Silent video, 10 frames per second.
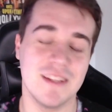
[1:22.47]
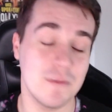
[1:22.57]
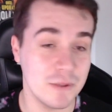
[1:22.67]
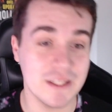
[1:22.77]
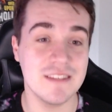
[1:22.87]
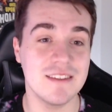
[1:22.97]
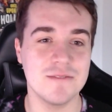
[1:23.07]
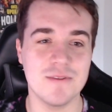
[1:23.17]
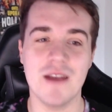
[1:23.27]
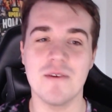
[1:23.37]
then please
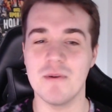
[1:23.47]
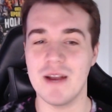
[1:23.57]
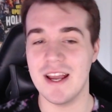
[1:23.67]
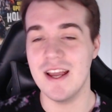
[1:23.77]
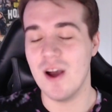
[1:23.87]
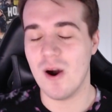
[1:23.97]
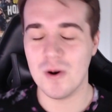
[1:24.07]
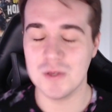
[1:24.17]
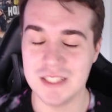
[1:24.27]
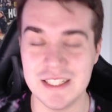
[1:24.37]
fire away.
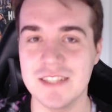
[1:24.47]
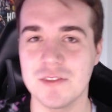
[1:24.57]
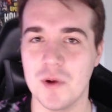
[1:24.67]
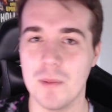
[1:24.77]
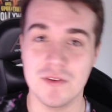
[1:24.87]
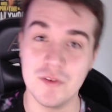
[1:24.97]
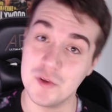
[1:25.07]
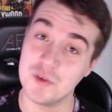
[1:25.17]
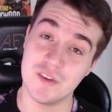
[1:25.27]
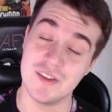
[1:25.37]
All the links for all my
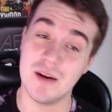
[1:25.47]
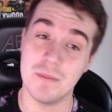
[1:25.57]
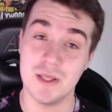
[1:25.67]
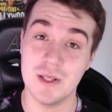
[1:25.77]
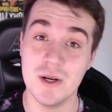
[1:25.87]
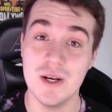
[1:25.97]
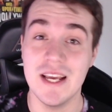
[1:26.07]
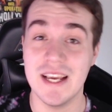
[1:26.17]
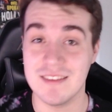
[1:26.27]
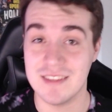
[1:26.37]
socials are down below.
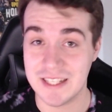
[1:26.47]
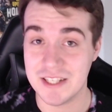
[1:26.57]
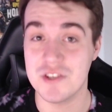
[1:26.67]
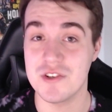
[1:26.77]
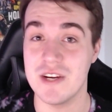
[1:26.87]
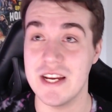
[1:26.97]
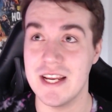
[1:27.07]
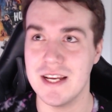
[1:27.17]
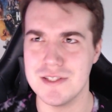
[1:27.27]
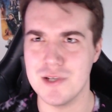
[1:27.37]
It's linktree
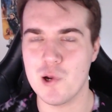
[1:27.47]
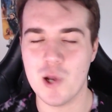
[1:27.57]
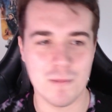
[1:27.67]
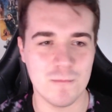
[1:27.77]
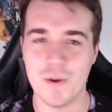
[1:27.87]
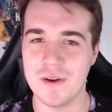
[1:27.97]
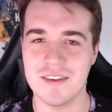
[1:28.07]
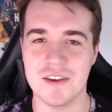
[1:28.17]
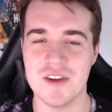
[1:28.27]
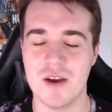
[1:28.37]
dot com forward
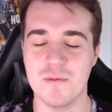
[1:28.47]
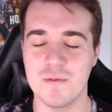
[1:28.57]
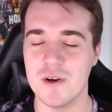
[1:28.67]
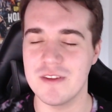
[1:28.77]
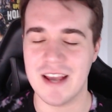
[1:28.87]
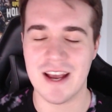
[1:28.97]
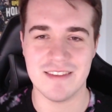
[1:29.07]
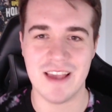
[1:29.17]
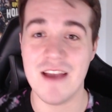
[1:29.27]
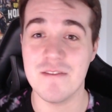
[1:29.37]
slash NightWolfRhodes. It
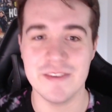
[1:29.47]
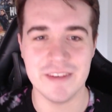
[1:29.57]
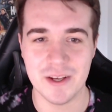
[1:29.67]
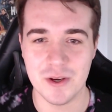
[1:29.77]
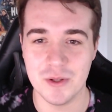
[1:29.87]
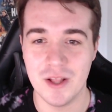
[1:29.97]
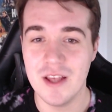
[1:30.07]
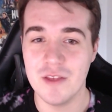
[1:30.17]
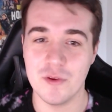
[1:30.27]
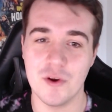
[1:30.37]
has every single
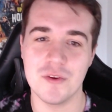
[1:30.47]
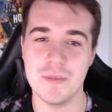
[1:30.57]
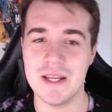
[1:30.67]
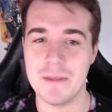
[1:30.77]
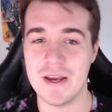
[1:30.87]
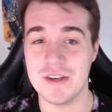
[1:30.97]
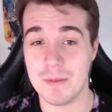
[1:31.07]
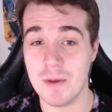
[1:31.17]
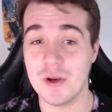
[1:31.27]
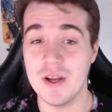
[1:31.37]
social media page
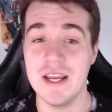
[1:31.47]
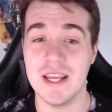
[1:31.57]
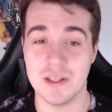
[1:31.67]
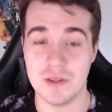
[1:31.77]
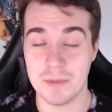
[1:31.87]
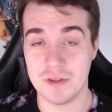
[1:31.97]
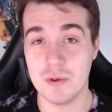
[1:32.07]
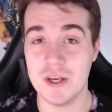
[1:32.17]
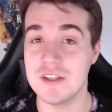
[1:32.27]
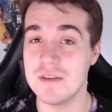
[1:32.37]
I'm on, including my
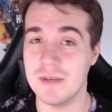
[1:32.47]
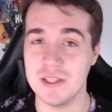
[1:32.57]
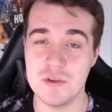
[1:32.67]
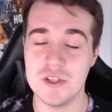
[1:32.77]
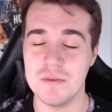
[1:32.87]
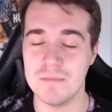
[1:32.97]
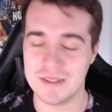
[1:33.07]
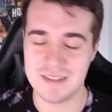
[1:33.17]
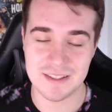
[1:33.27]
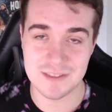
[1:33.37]
Twitch, my YouTube, my
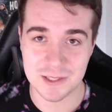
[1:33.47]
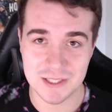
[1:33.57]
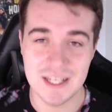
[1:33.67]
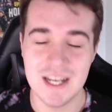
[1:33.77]
TikTok,